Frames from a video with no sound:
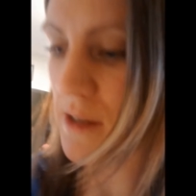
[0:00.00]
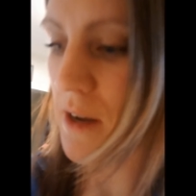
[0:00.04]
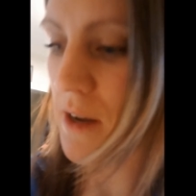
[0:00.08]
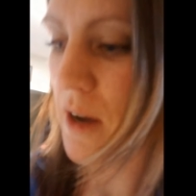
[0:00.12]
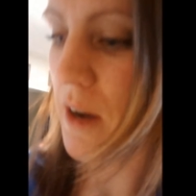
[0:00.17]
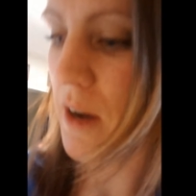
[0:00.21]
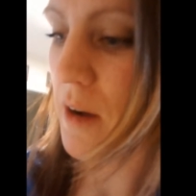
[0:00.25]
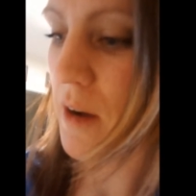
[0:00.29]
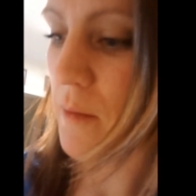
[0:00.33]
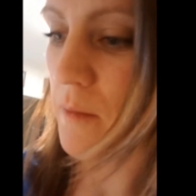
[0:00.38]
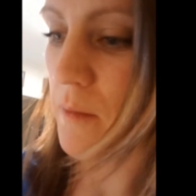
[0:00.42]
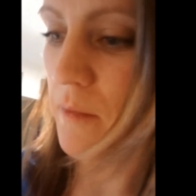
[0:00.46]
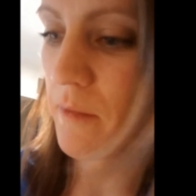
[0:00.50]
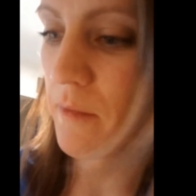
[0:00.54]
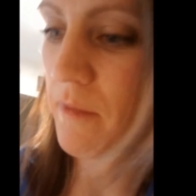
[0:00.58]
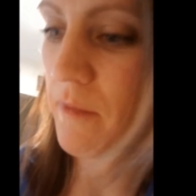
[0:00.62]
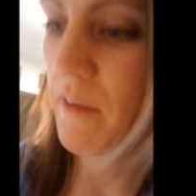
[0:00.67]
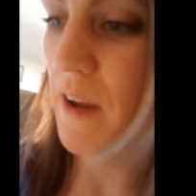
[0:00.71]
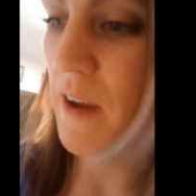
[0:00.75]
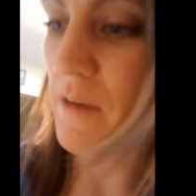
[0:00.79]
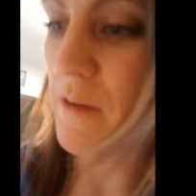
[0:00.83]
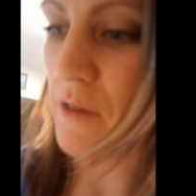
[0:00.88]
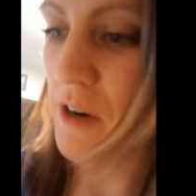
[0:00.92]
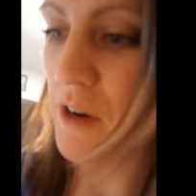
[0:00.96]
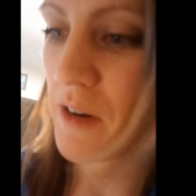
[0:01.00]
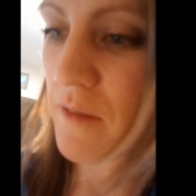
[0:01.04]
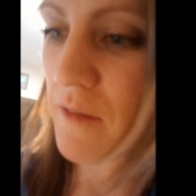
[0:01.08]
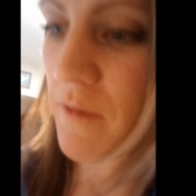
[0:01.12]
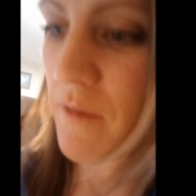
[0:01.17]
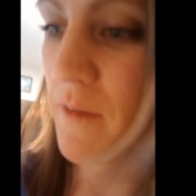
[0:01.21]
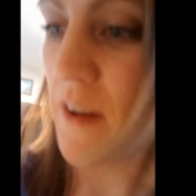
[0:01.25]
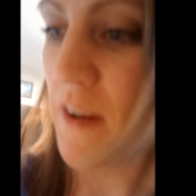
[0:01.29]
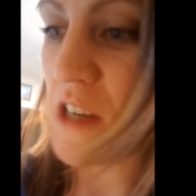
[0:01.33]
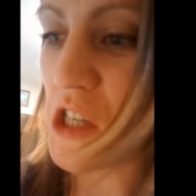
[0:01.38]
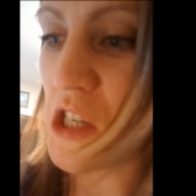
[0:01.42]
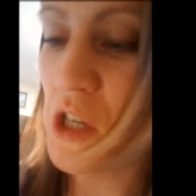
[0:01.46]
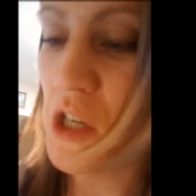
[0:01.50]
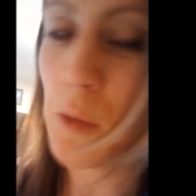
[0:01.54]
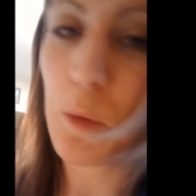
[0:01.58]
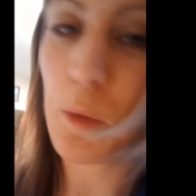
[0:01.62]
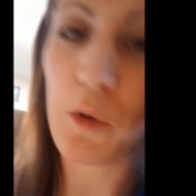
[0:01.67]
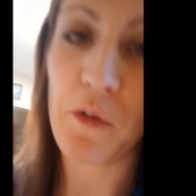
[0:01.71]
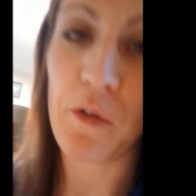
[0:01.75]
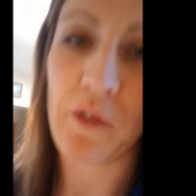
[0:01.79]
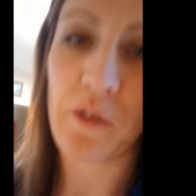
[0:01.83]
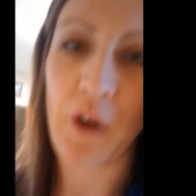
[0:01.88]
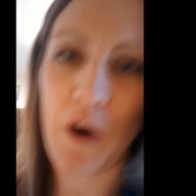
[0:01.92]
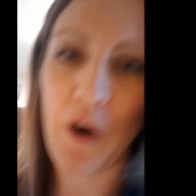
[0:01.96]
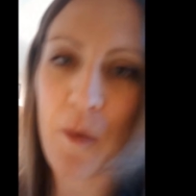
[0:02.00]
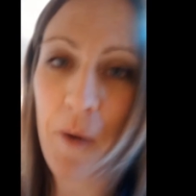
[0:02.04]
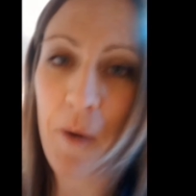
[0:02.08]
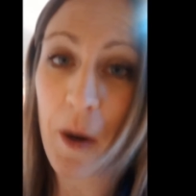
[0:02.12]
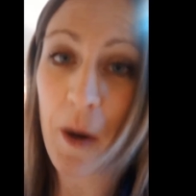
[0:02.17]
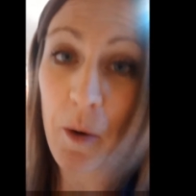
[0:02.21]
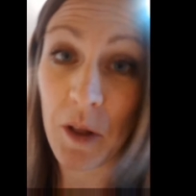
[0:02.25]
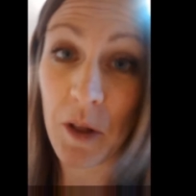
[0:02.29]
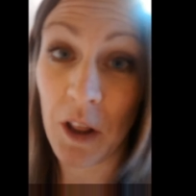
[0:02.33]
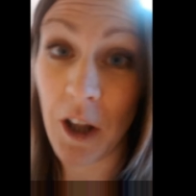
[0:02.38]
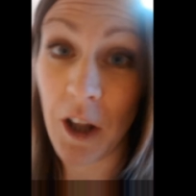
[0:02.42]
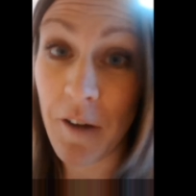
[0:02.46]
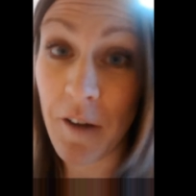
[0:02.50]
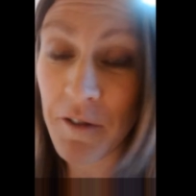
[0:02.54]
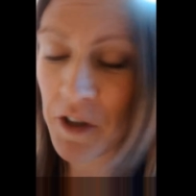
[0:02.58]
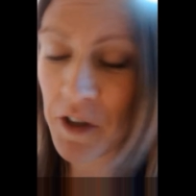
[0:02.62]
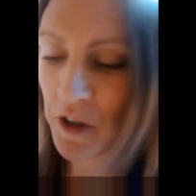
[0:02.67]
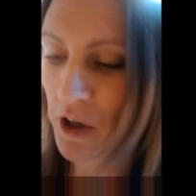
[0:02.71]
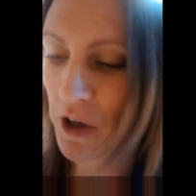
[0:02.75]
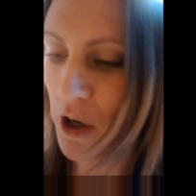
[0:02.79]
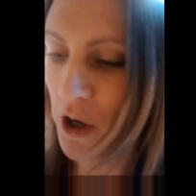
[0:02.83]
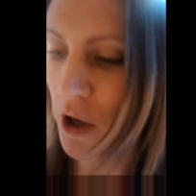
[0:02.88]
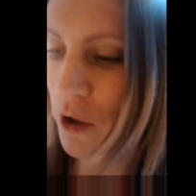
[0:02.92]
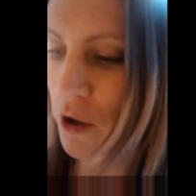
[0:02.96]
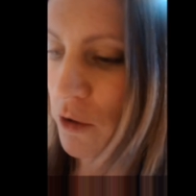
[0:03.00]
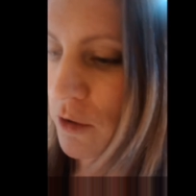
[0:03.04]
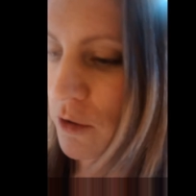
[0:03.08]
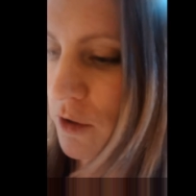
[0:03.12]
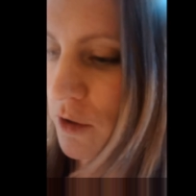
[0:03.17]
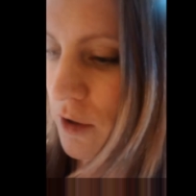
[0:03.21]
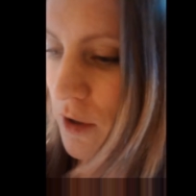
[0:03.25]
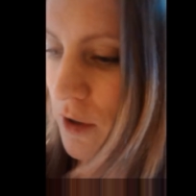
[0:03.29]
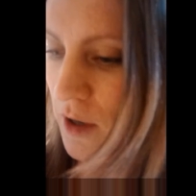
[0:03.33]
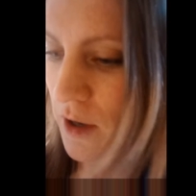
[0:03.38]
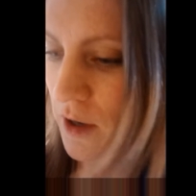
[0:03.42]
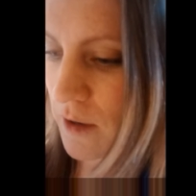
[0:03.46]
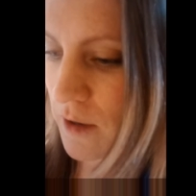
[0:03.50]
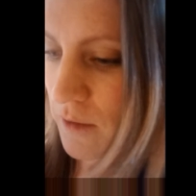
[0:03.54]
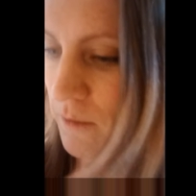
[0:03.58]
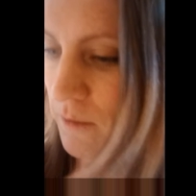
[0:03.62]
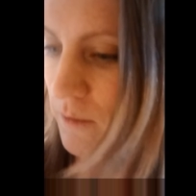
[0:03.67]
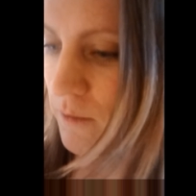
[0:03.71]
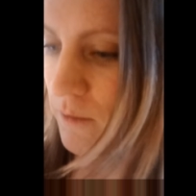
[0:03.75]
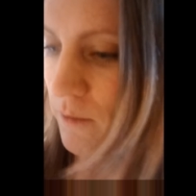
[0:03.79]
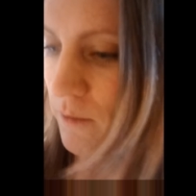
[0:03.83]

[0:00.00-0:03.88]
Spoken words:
favorite vegetables are, but I would love to know. I